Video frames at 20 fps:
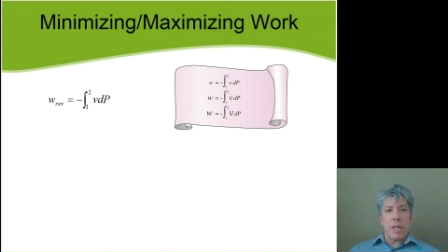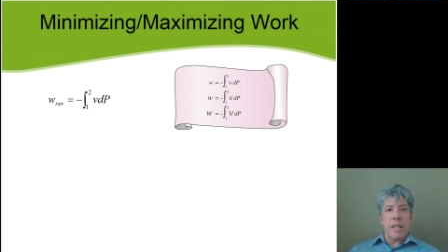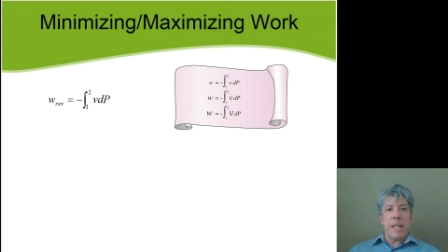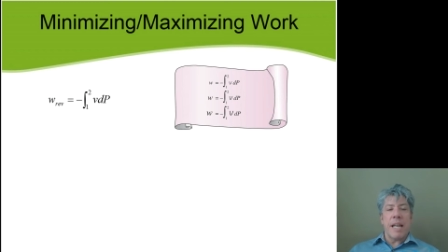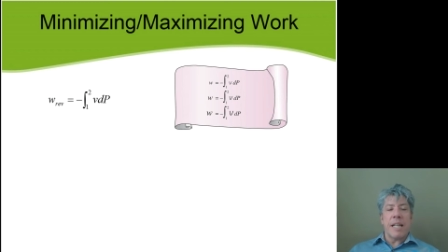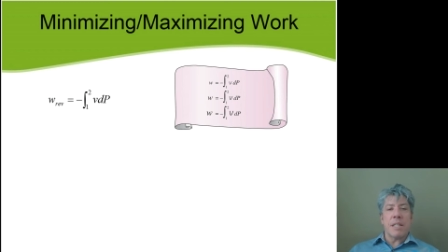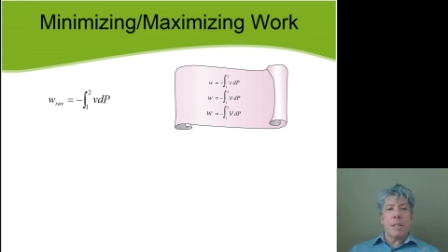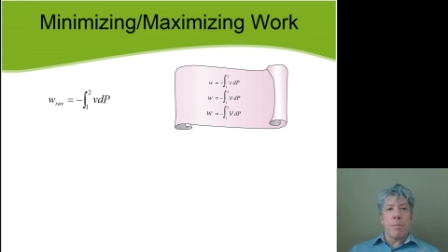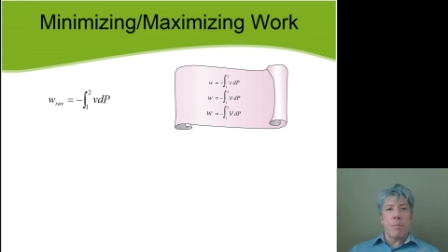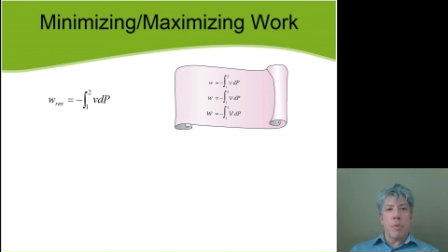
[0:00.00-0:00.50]
and
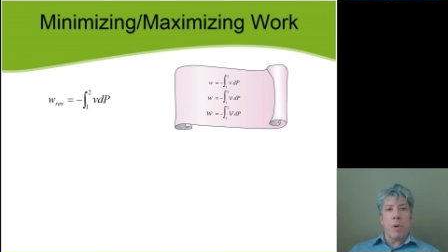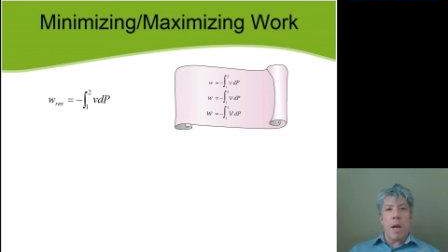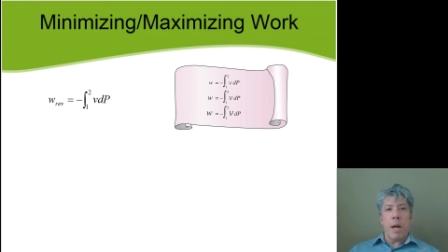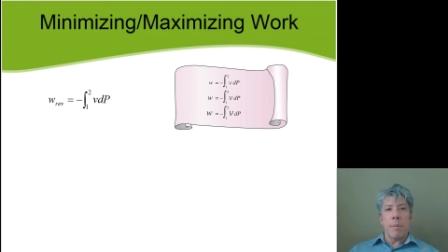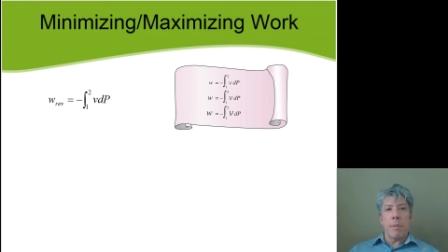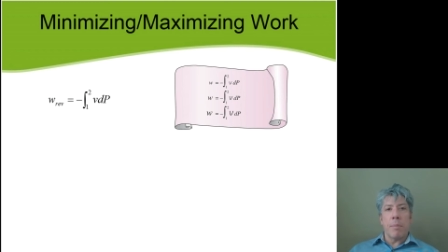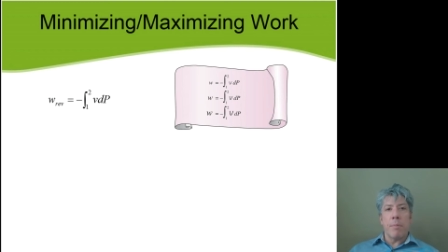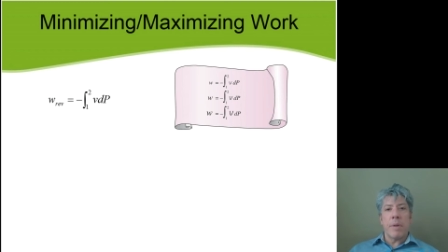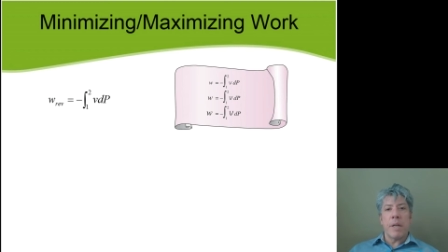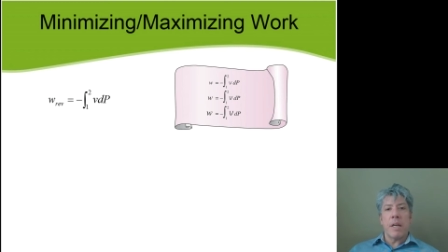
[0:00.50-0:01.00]
that's a
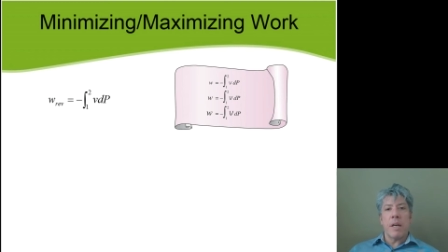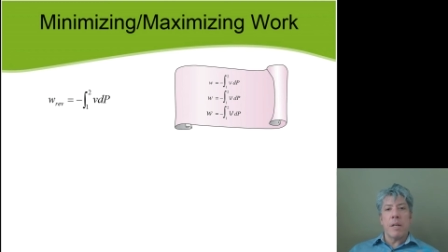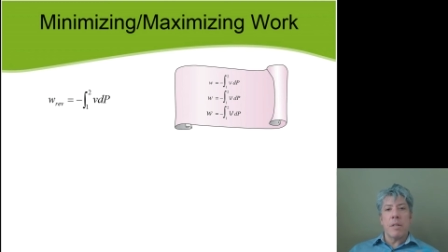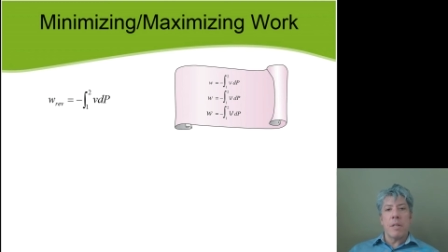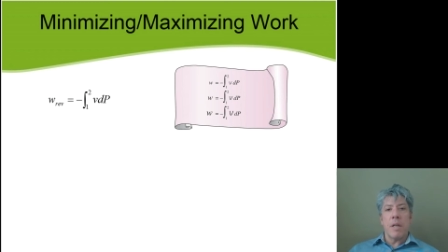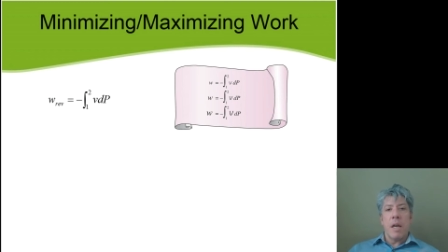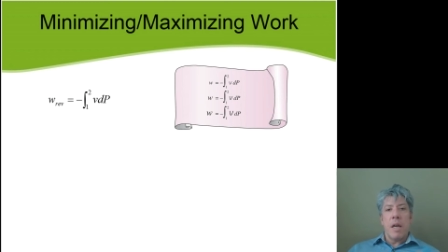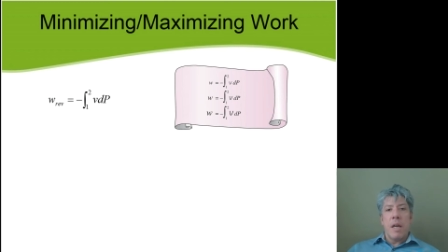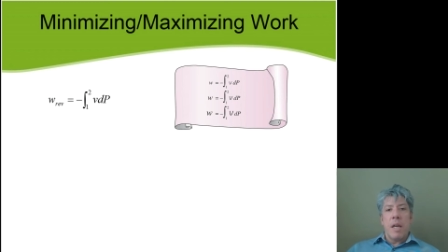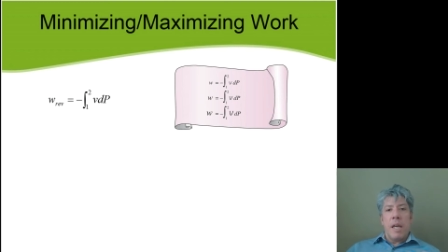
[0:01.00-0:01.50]
problem
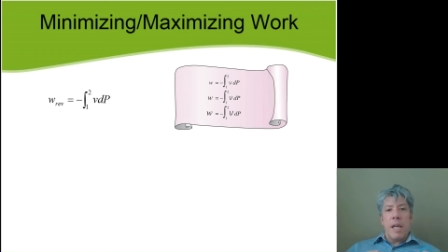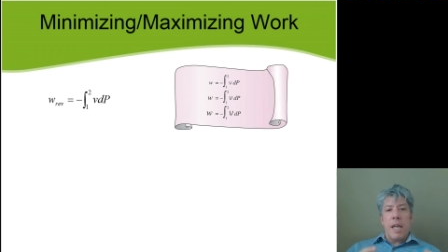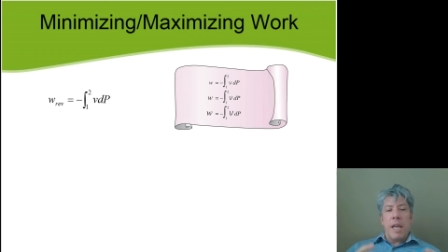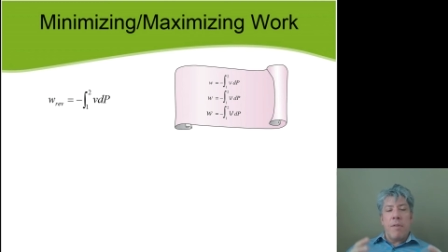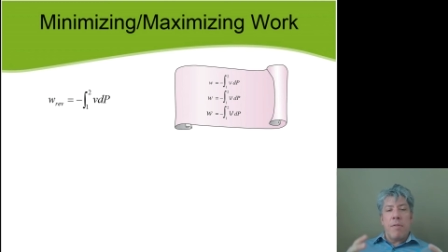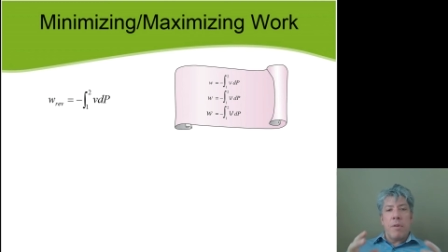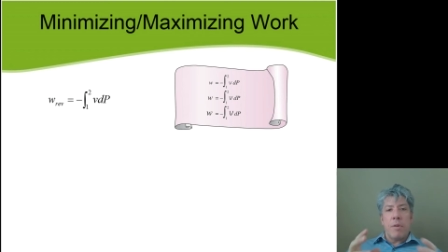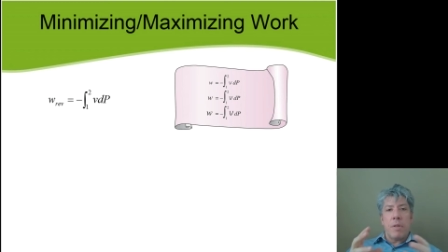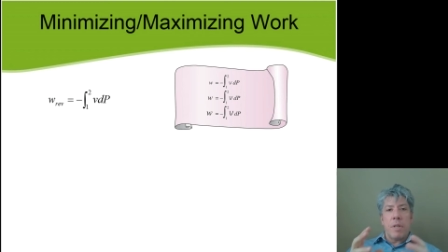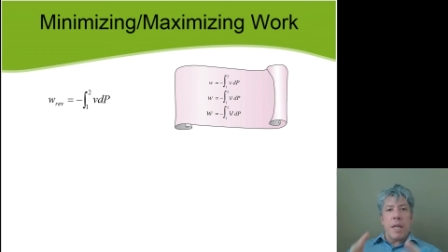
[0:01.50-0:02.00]
because
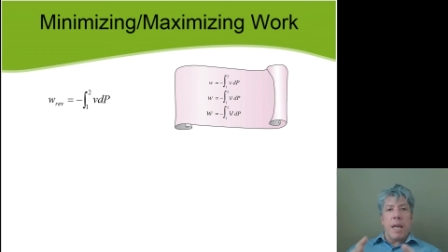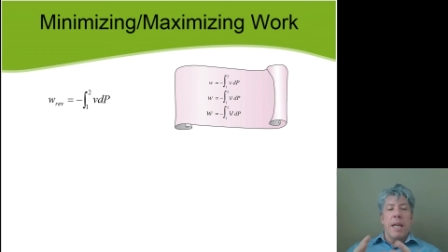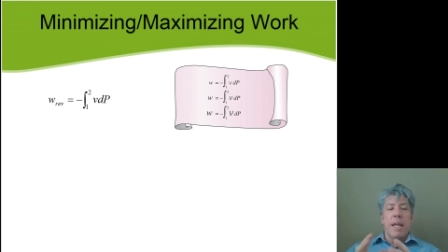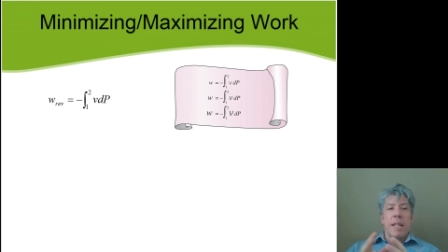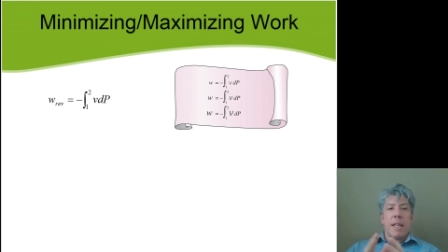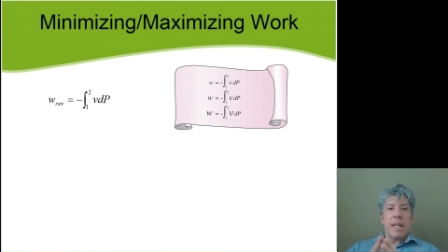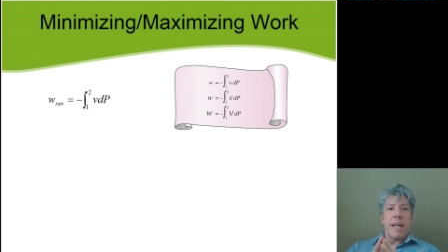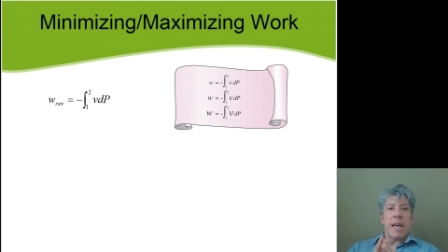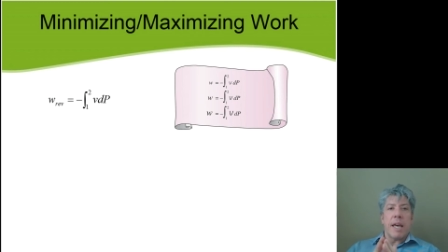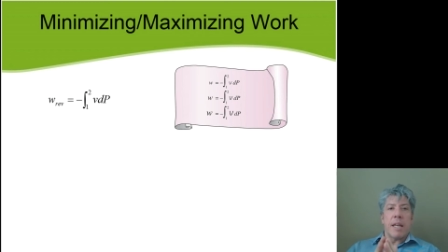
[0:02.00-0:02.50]
if you
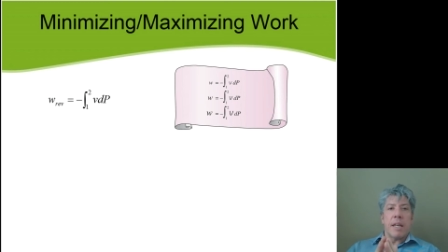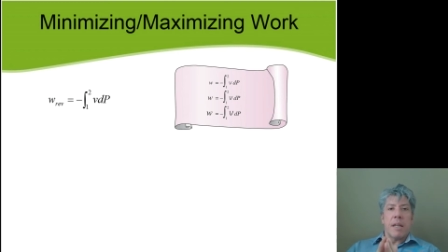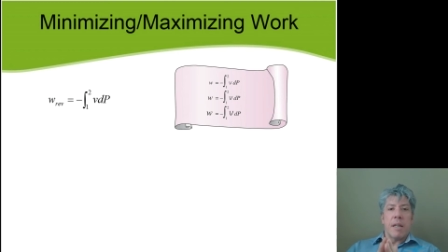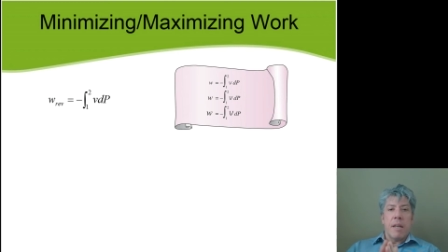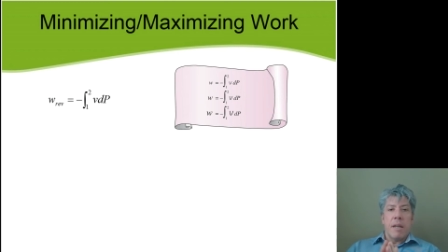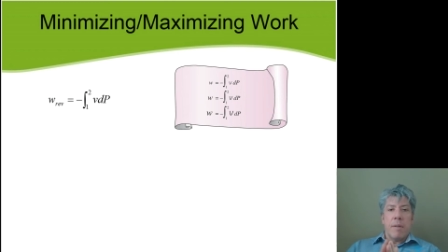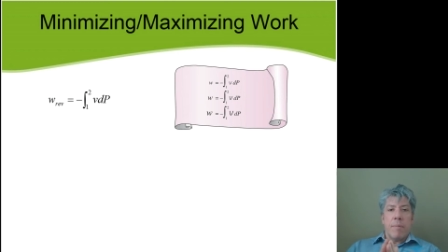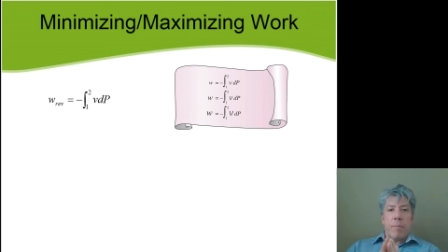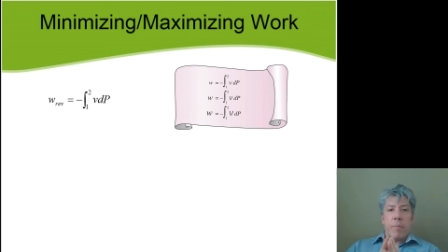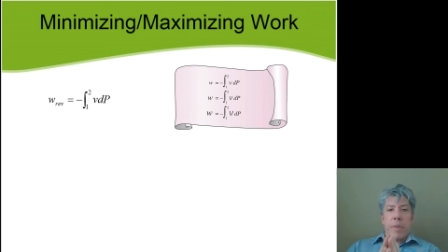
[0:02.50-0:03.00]
take that,
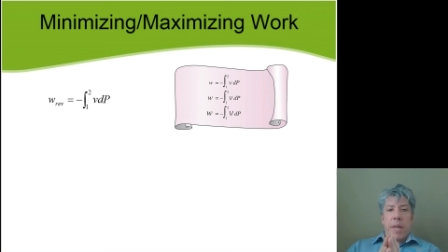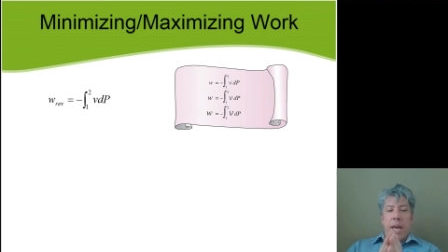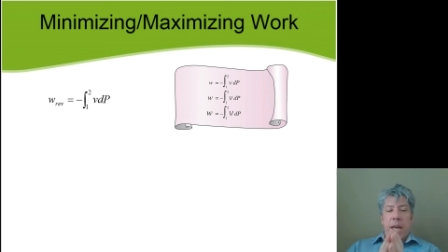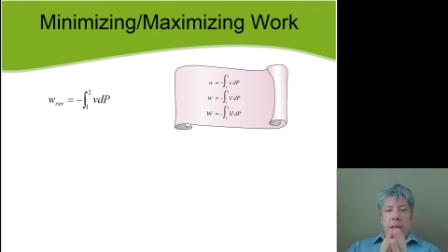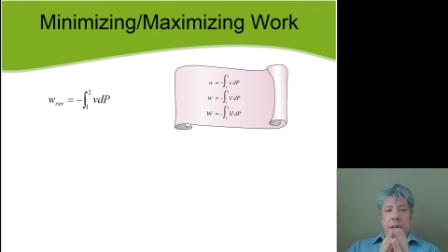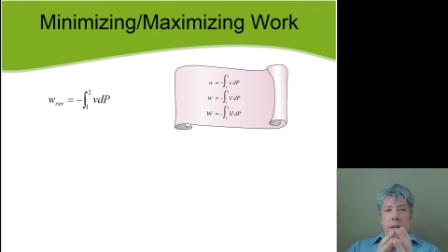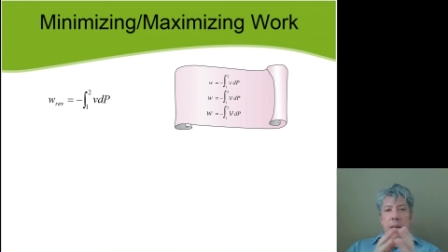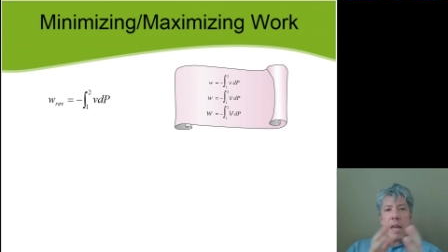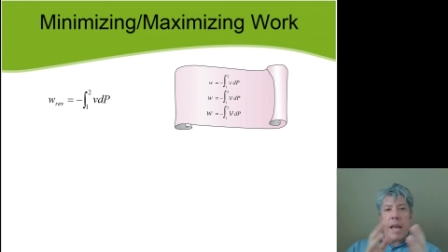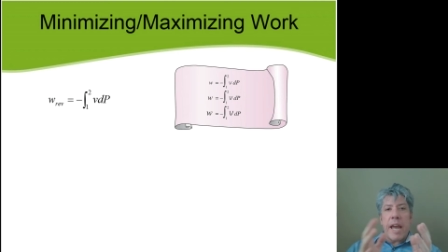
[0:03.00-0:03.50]

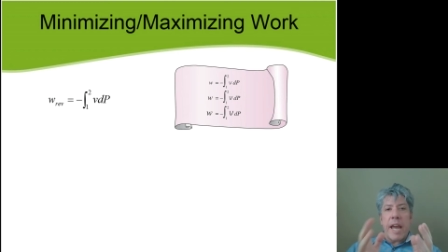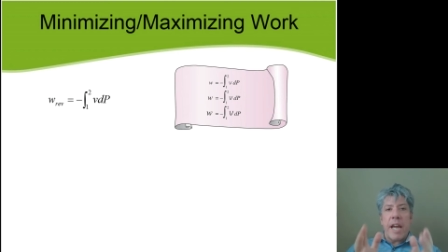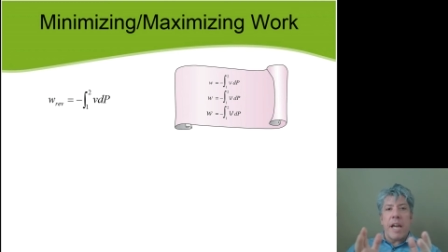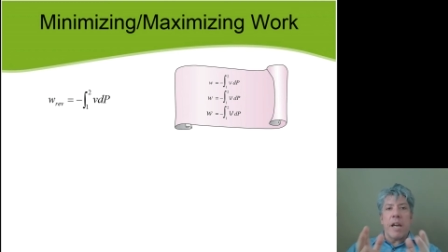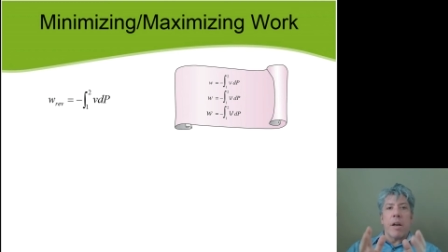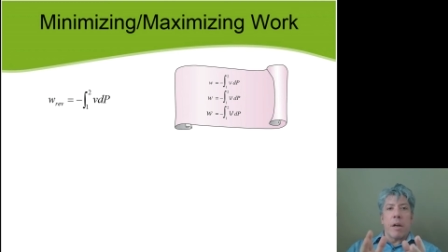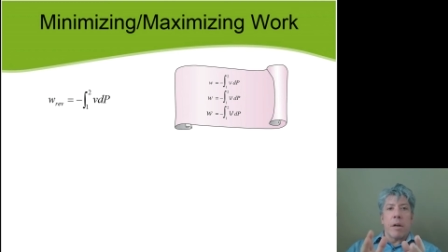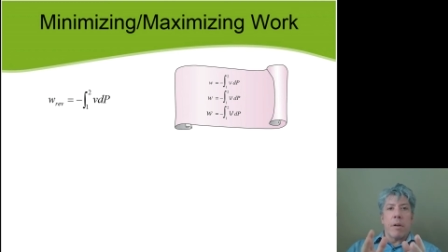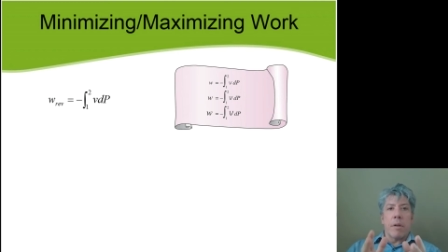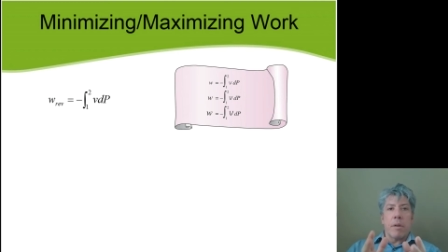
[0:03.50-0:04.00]
that
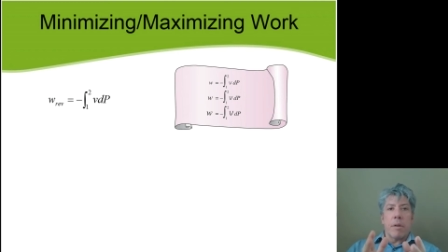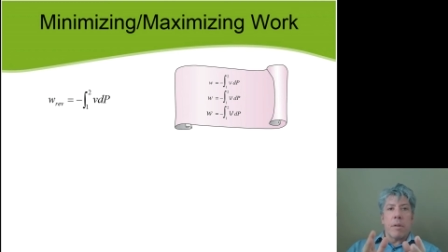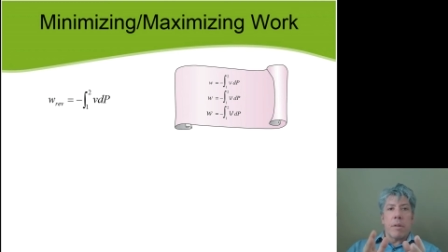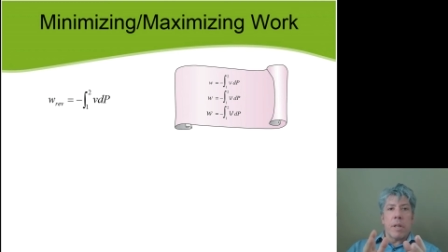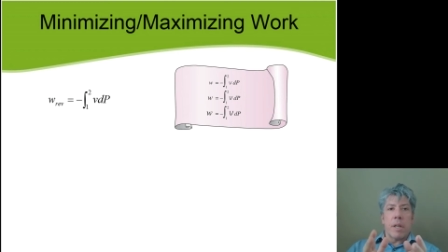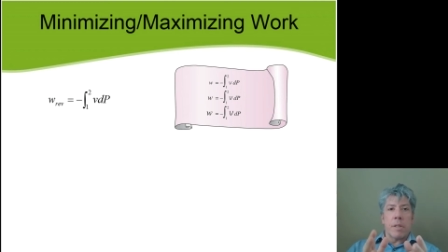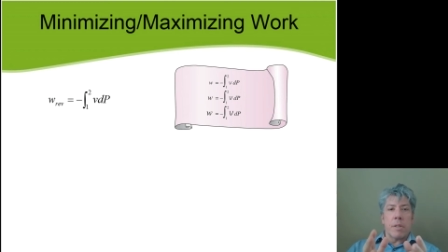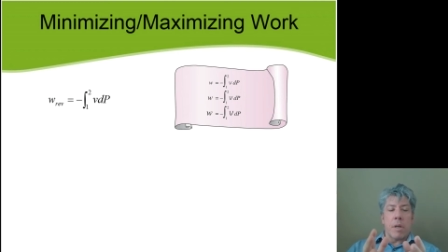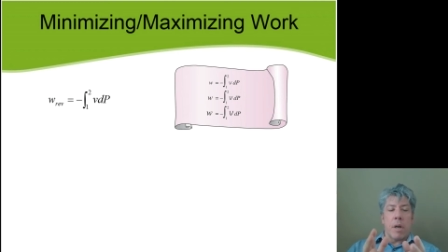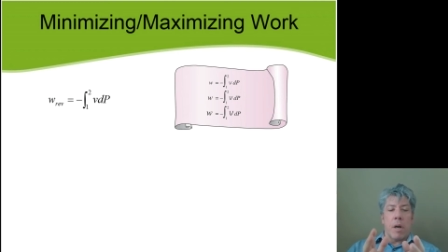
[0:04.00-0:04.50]
air
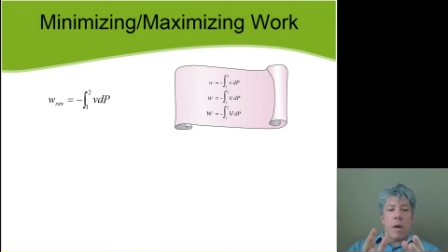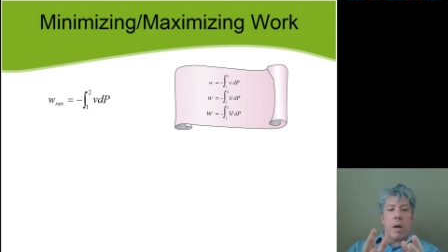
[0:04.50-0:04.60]
that's